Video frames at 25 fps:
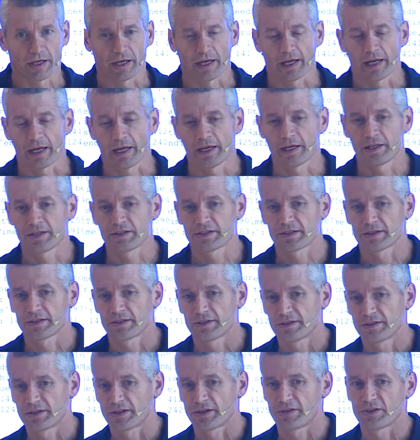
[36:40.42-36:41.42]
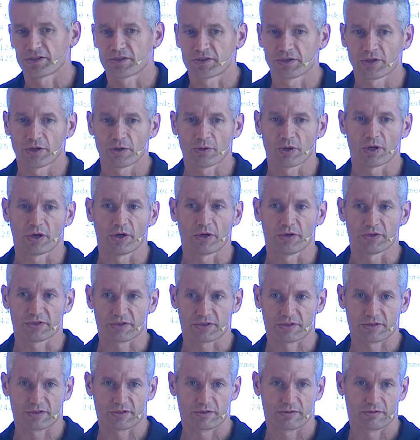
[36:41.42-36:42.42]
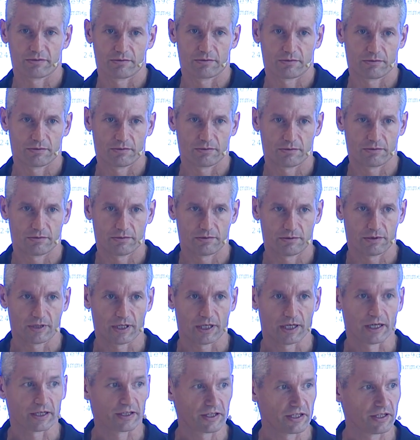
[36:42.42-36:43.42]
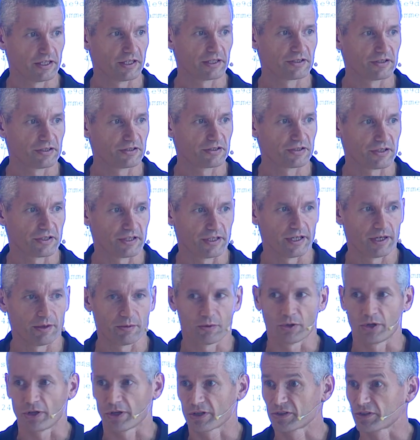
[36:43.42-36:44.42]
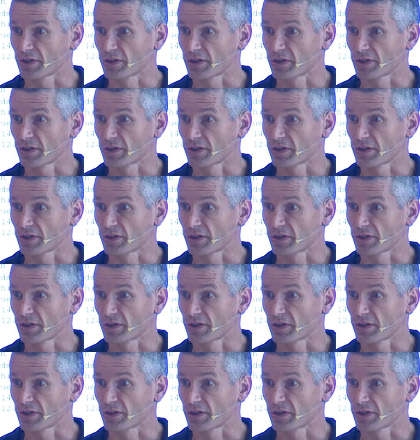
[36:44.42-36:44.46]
and there is no host uh, connected to the network.